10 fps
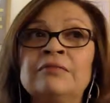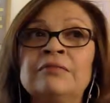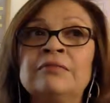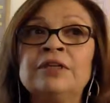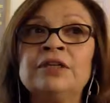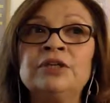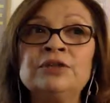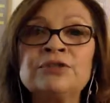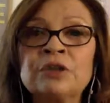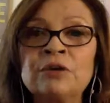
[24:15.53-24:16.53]

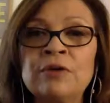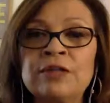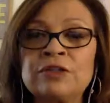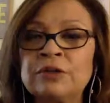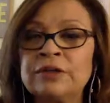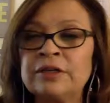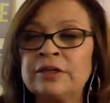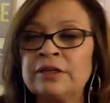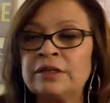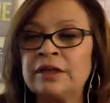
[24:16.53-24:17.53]
Years ago, I started
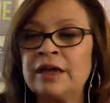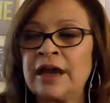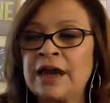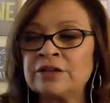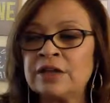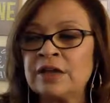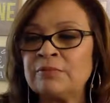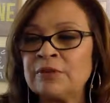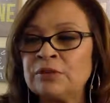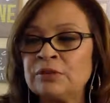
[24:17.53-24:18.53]
a hashtag
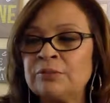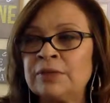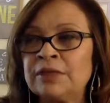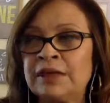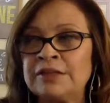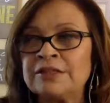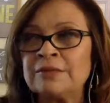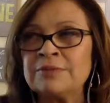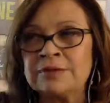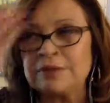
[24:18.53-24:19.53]
Mentoring Monday, and
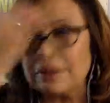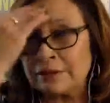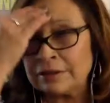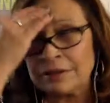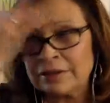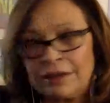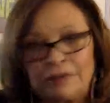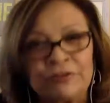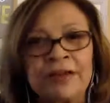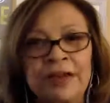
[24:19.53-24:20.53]
sometimes I'll
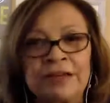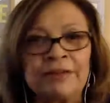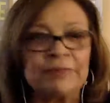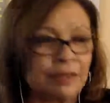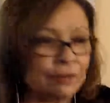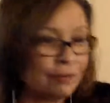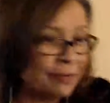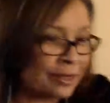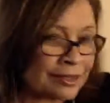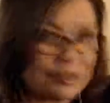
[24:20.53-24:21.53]
forget. I'll be like, oh my
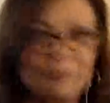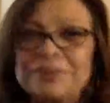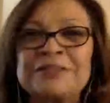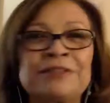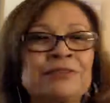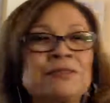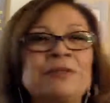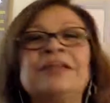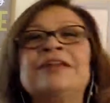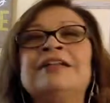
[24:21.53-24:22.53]
gosh, I missed it. It was
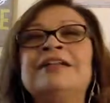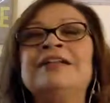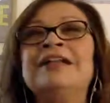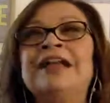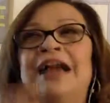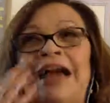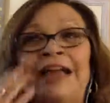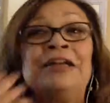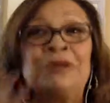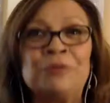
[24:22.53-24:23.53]
Monday. And
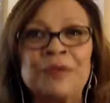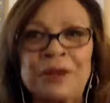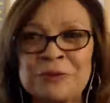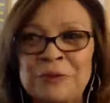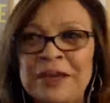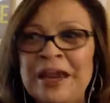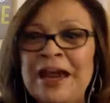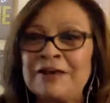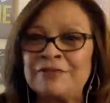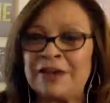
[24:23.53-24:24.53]
I know we
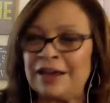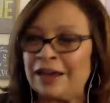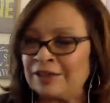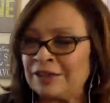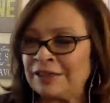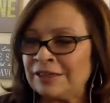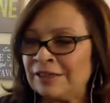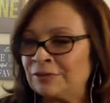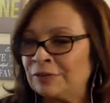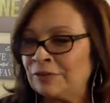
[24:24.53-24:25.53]
have, I think
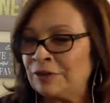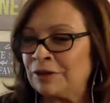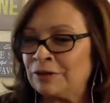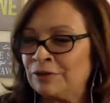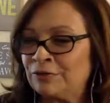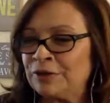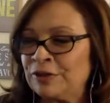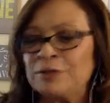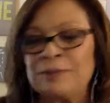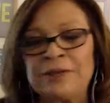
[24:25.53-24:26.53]
one of our friends
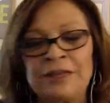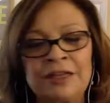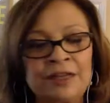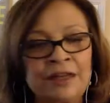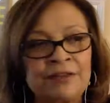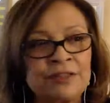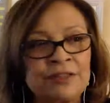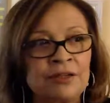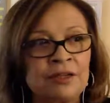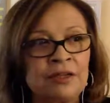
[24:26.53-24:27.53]
at our PLN has
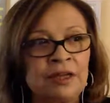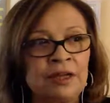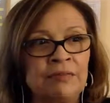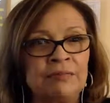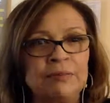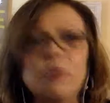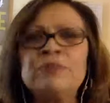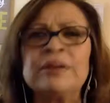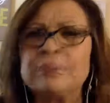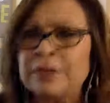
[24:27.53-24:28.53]
started
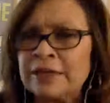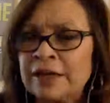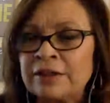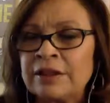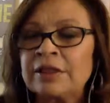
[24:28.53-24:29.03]
Motivate Monday, I think.